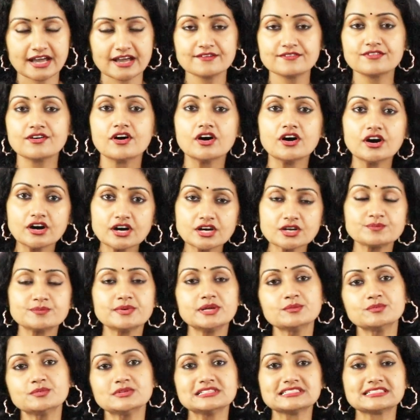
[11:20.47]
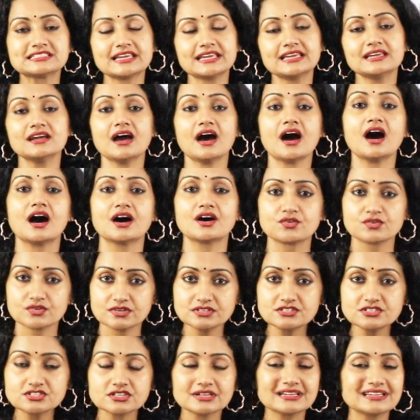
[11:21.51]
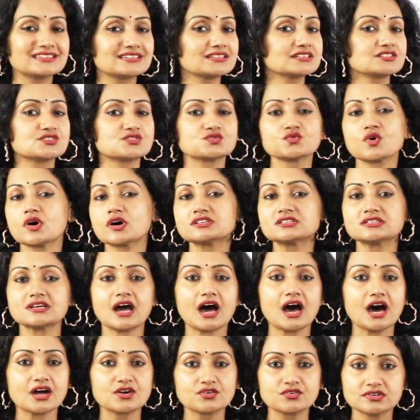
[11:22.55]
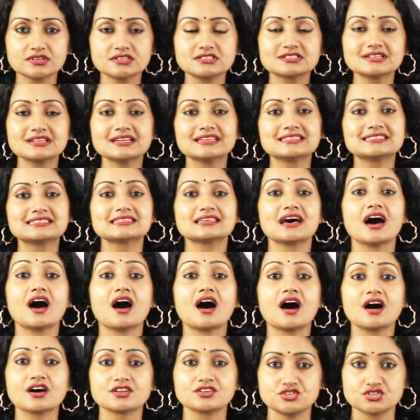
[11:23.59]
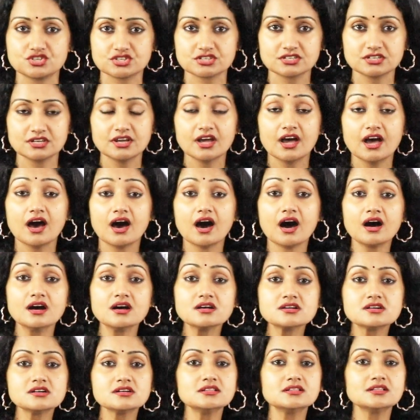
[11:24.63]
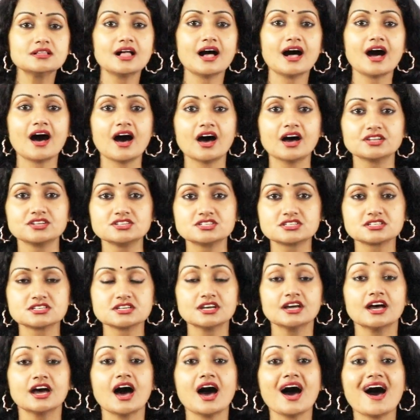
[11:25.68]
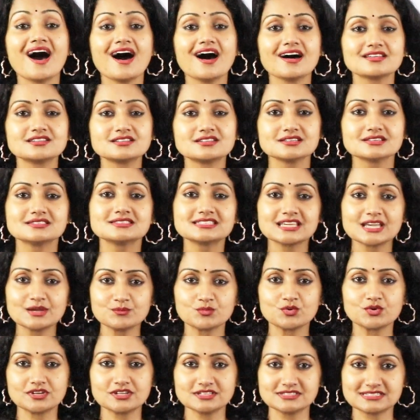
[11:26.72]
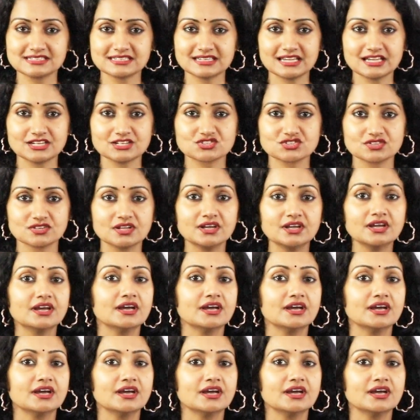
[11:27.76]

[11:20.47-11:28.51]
I have heard people saying aren't. It is not aren't, it's aunt. Uncle, aunt, aunt, same pronunciation.